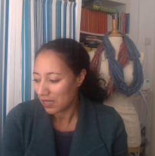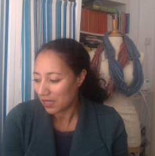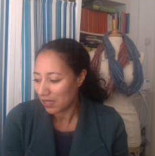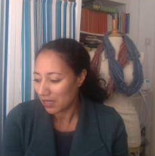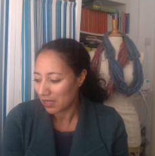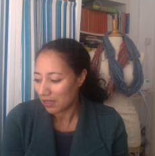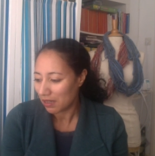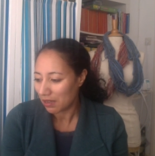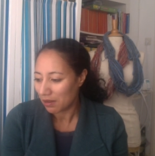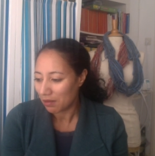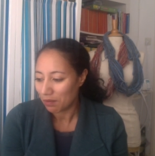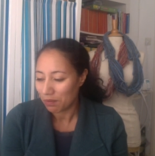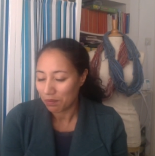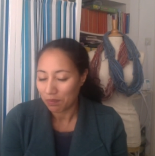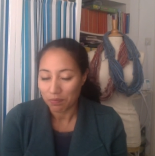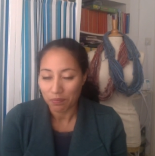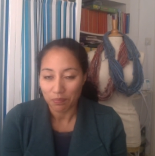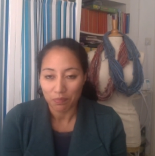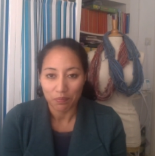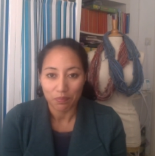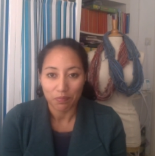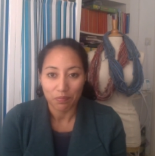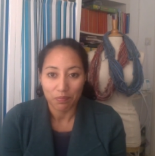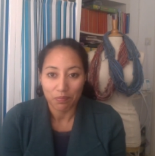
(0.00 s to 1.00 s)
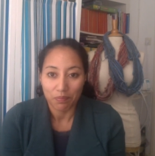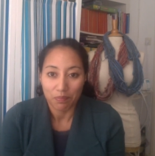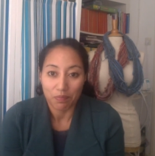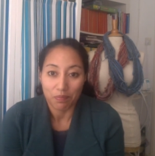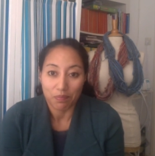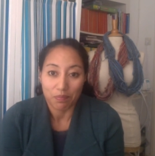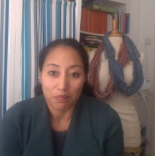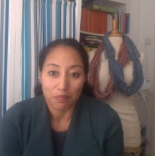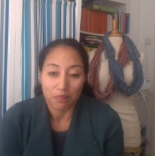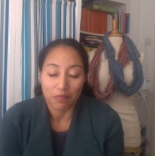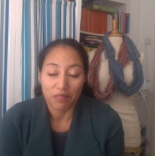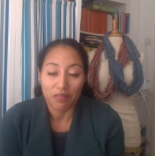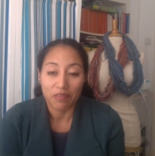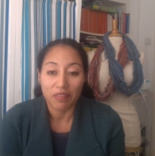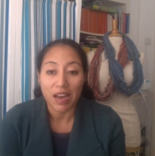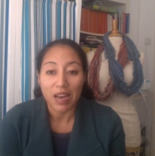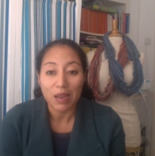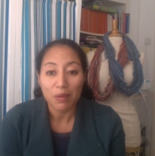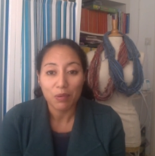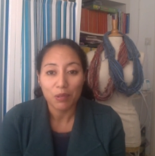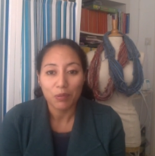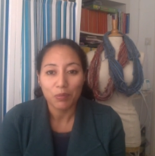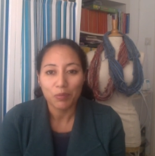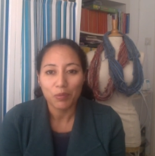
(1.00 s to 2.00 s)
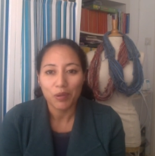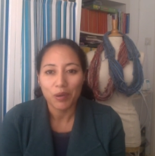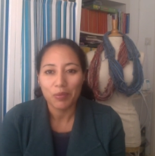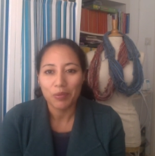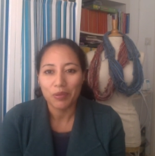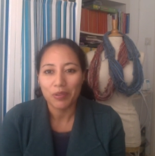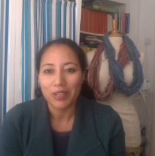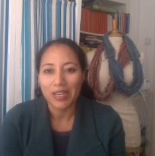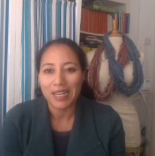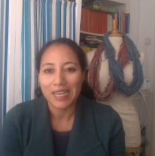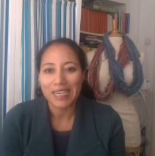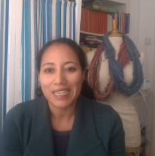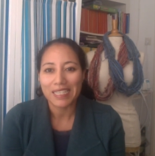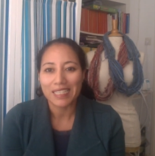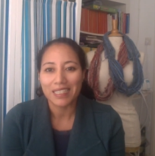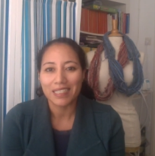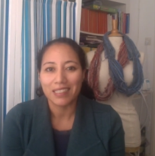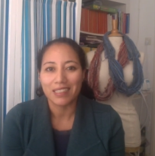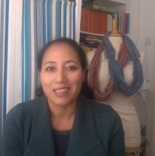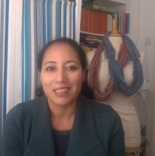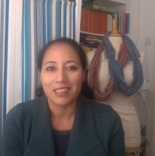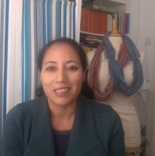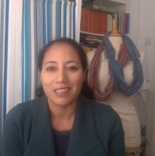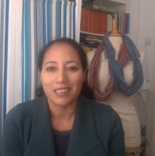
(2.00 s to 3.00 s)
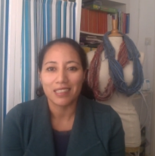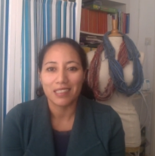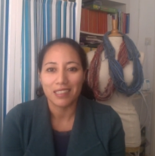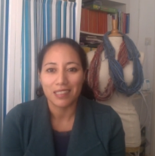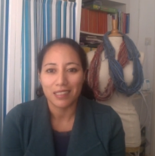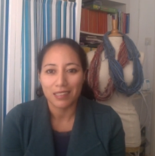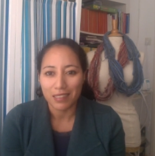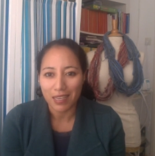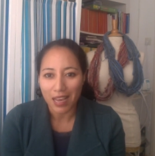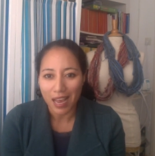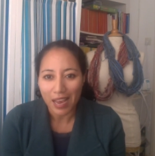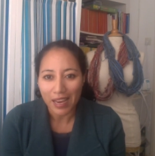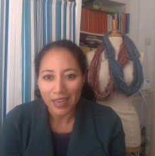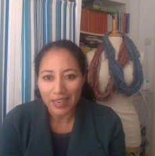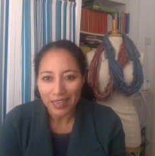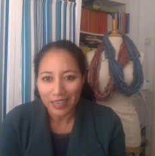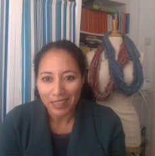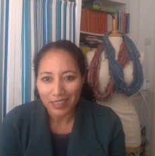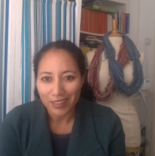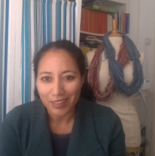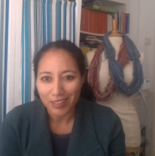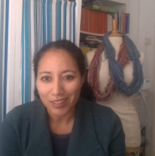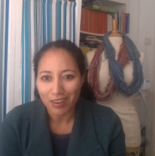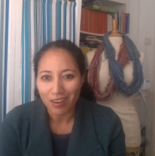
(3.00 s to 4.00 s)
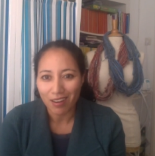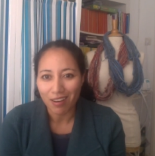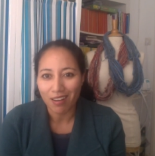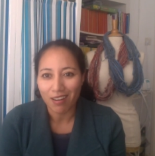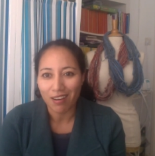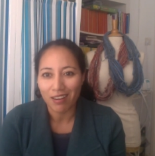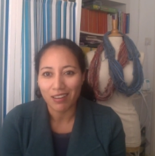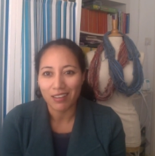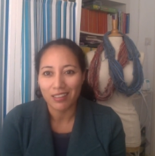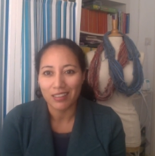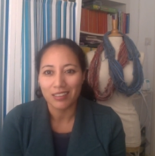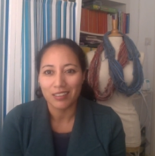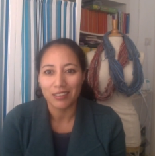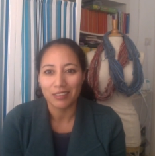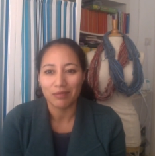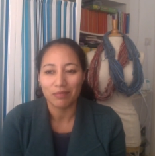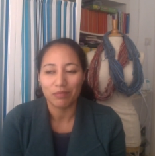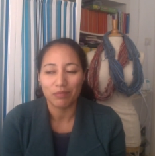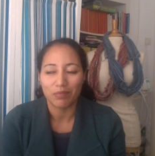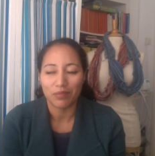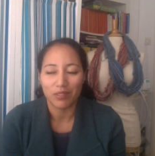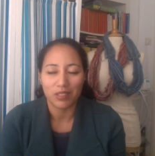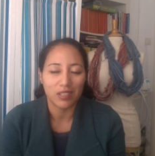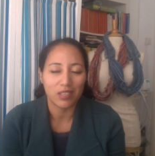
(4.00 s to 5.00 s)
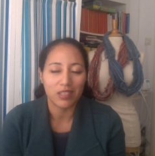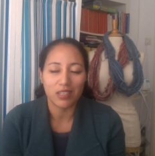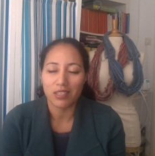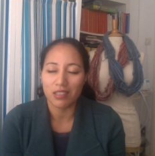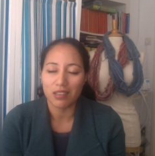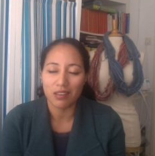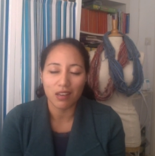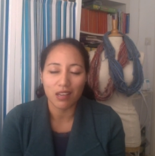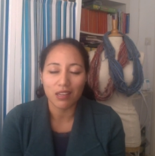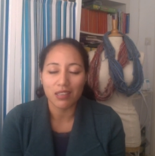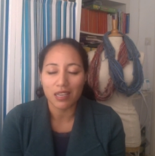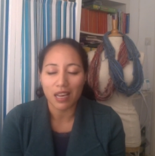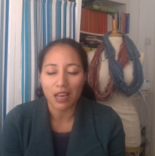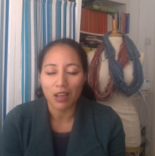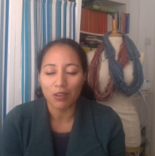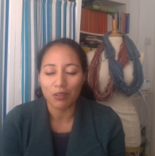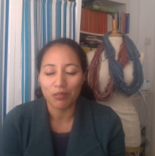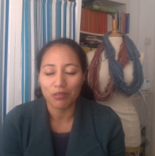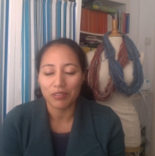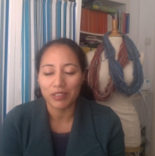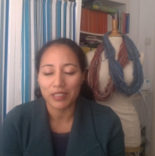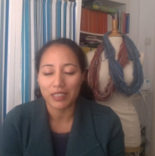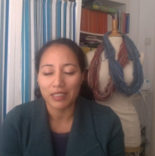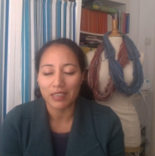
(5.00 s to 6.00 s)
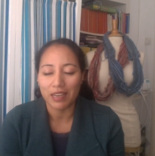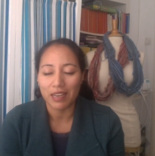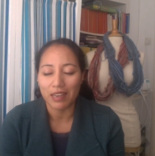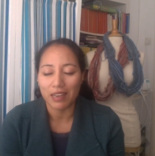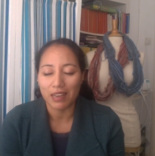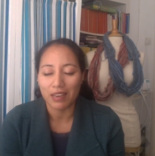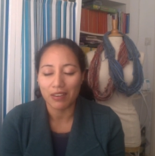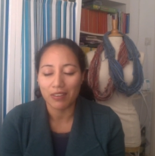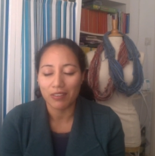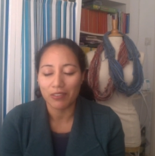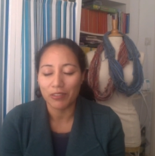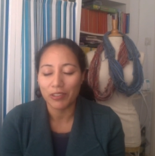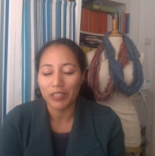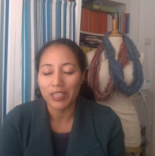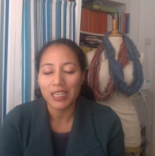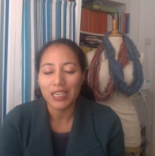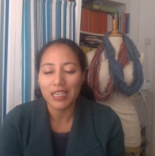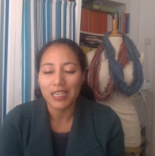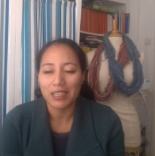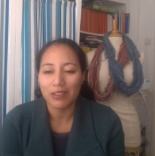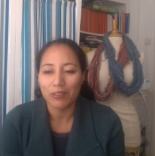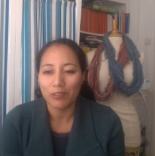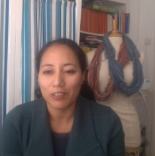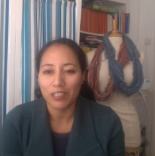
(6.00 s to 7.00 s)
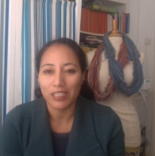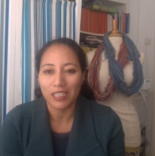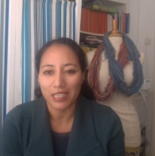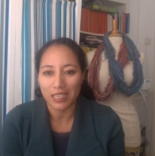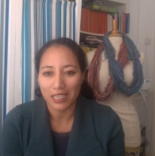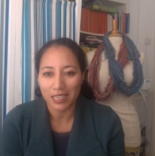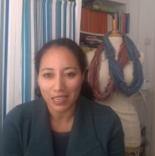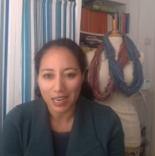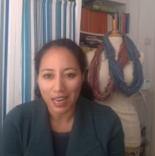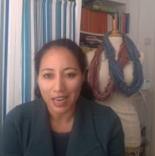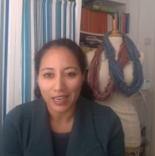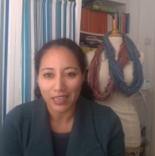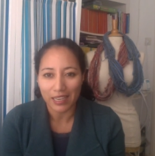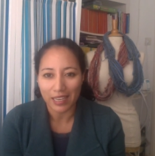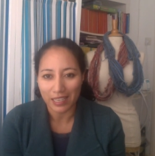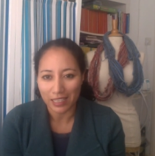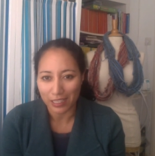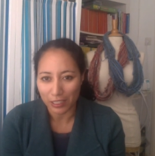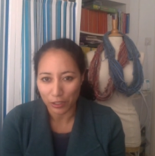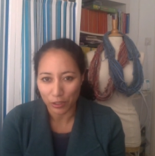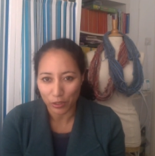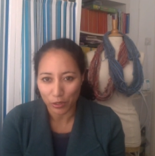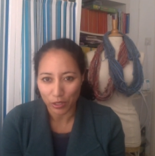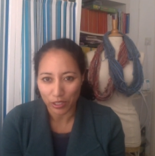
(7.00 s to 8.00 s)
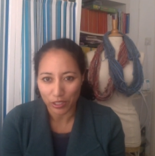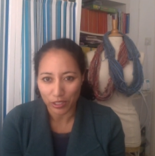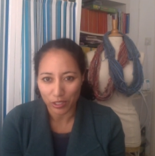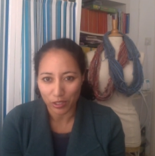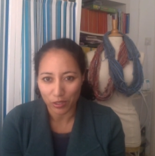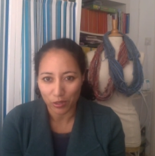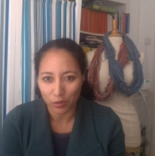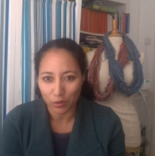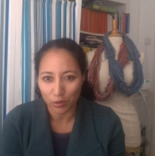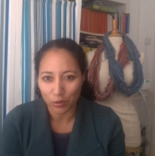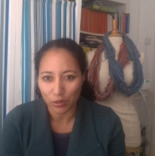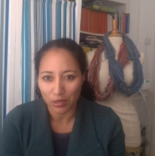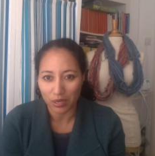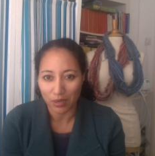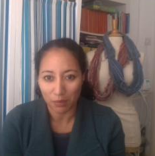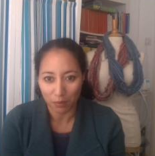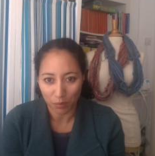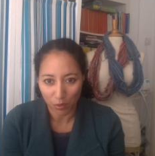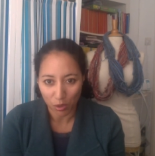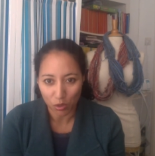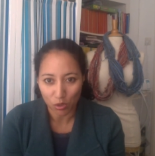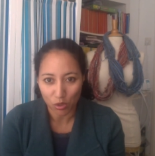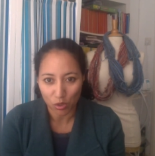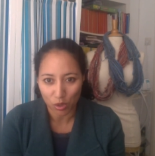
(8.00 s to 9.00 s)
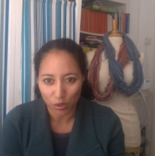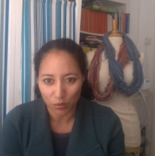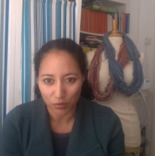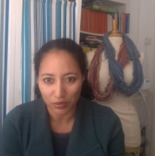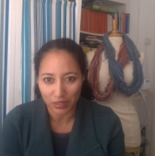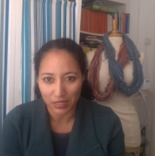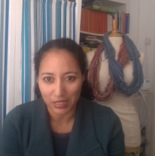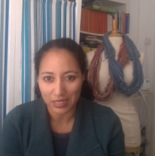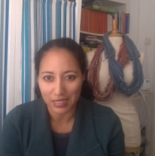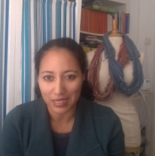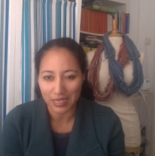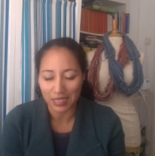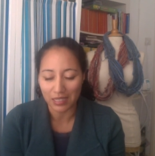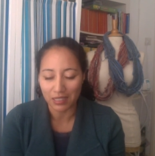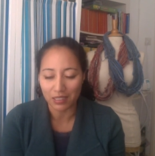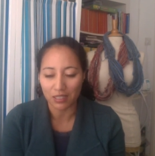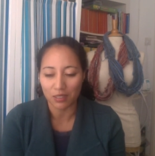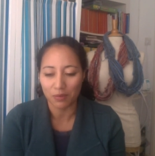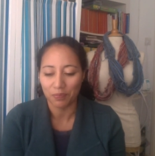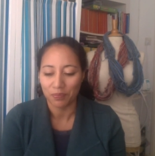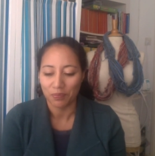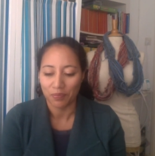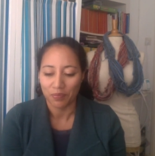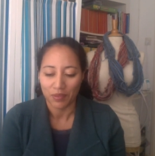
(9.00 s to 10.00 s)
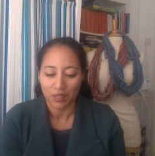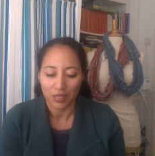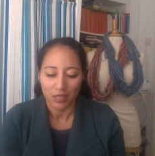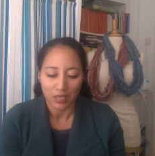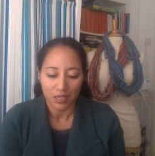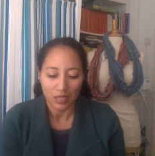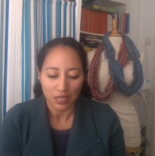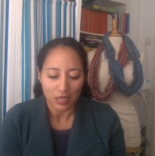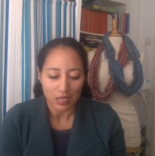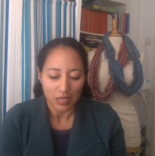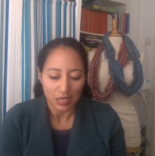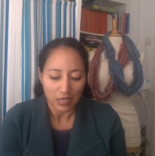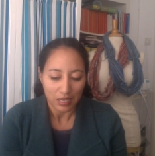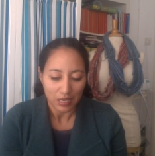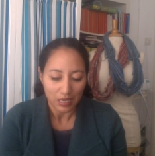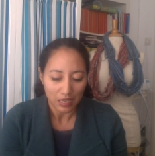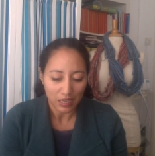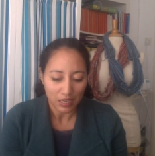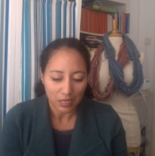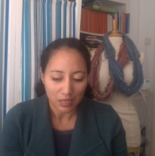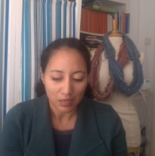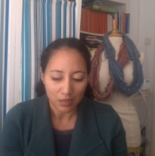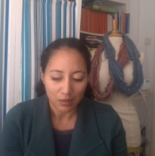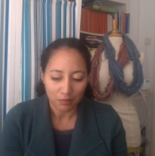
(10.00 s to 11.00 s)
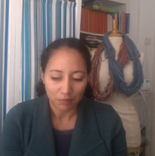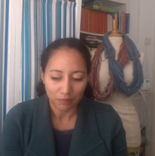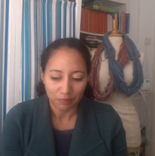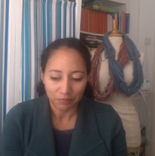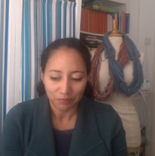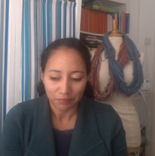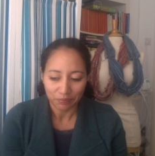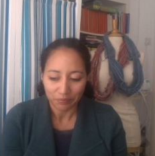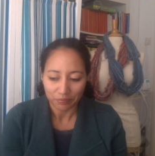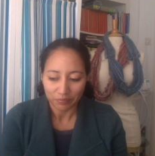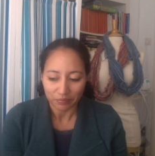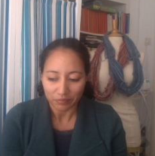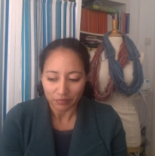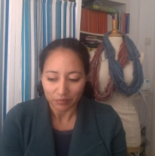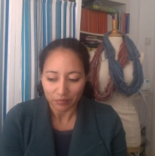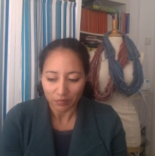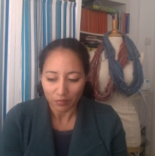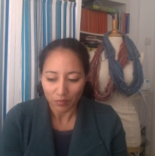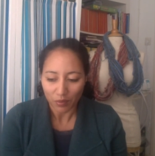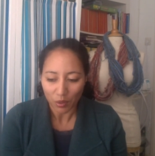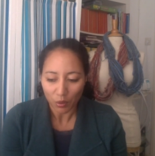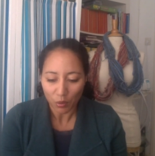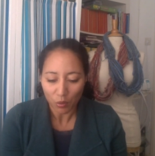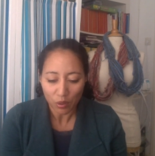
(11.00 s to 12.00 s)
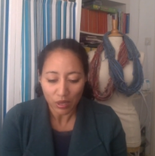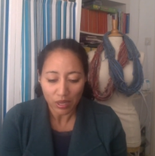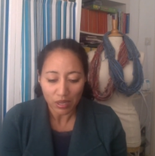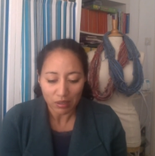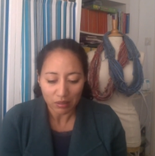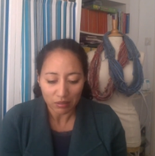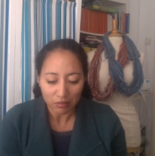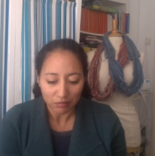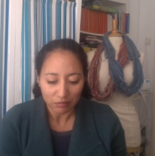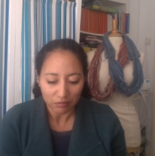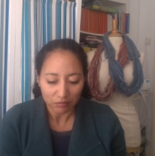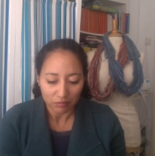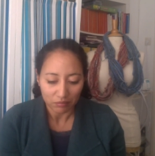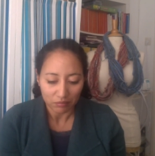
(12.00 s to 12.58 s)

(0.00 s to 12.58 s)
um, fiber preparation, dyeing yarn. There's a lot out of there, and I really like and enjoy to do most of these things. Um, well,